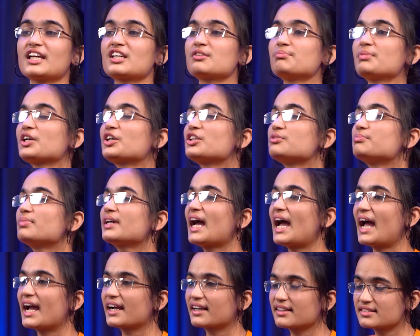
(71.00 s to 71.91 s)
like me could be
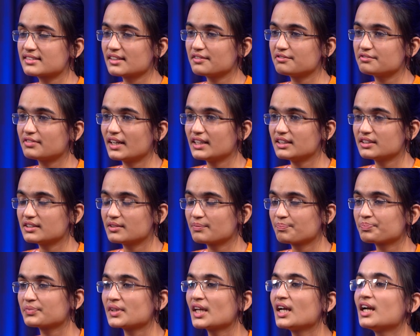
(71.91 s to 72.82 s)
aggressive one.
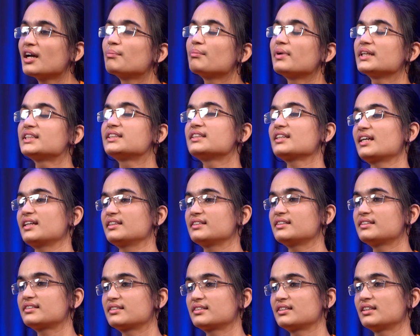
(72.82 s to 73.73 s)
But
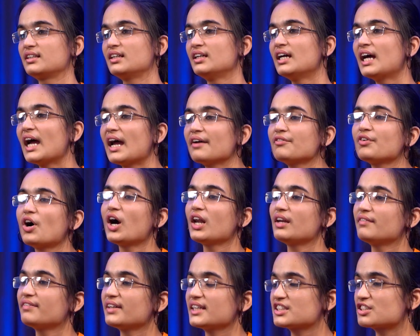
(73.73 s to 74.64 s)
yes, I've
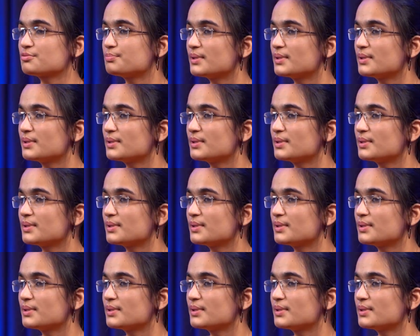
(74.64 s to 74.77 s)
always